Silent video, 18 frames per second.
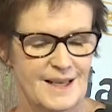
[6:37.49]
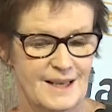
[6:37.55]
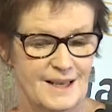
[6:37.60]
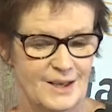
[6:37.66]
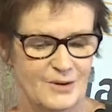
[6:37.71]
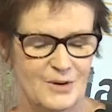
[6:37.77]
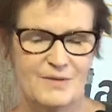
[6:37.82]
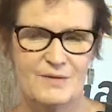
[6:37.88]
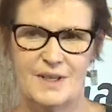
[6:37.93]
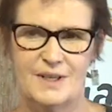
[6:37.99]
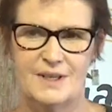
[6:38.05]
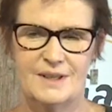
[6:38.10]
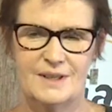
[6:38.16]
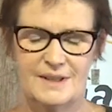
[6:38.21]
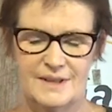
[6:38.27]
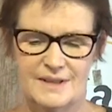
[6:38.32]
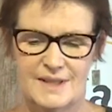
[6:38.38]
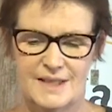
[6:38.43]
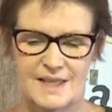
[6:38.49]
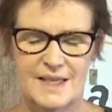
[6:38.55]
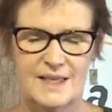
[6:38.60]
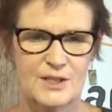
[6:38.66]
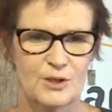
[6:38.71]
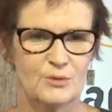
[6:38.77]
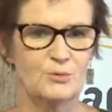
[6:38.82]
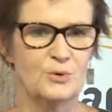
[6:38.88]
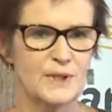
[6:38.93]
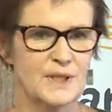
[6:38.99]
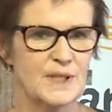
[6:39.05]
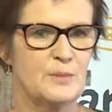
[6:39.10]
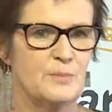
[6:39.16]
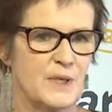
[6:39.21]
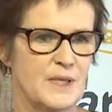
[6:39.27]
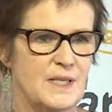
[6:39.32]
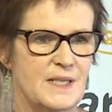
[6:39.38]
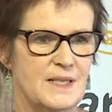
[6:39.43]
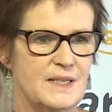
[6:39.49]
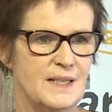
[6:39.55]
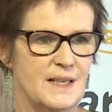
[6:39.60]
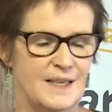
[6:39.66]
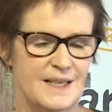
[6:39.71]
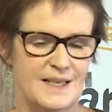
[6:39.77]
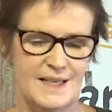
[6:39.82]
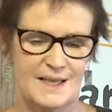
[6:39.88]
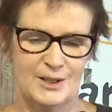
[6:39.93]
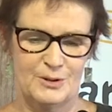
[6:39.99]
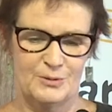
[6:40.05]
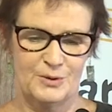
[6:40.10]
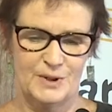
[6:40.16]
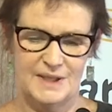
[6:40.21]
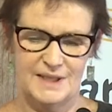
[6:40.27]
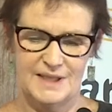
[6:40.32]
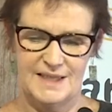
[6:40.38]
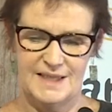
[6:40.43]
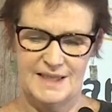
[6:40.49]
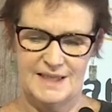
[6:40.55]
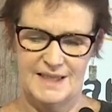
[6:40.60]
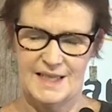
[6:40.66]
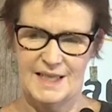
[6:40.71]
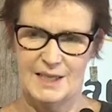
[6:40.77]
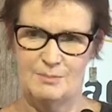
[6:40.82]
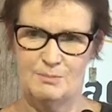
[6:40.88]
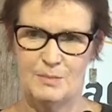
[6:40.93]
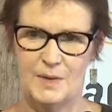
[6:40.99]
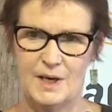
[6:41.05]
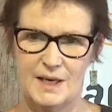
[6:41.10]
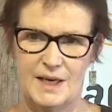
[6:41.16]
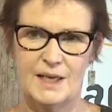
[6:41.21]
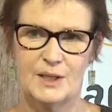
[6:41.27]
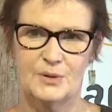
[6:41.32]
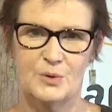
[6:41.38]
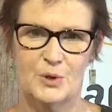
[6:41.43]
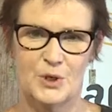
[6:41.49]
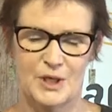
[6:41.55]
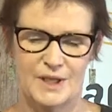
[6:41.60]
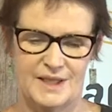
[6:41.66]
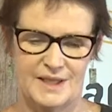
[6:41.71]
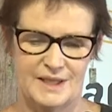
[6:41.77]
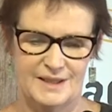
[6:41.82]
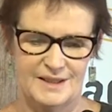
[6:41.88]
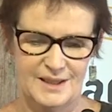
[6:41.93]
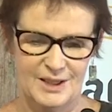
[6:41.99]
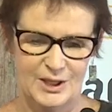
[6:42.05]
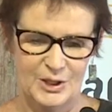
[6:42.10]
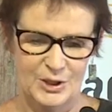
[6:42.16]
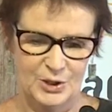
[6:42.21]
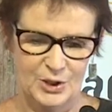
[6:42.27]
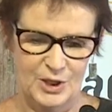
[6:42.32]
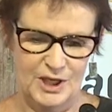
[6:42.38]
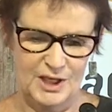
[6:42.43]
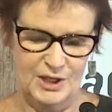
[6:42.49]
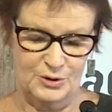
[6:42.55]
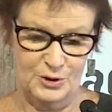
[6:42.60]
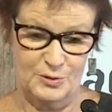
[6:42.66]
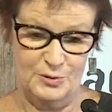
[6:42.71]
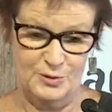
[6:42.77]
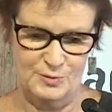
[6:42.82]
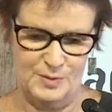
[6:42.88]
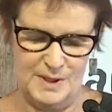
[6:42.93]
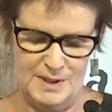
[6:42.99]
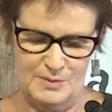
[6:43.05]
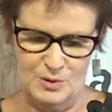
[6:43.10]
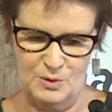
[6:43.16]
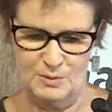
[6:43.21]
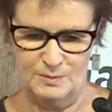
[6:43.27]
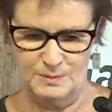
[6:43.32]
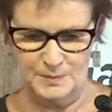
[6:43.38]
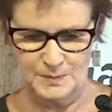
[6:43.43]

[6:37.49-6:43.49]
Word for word: However, the, it's a really busy day and a really um, hard-working uh, group of people.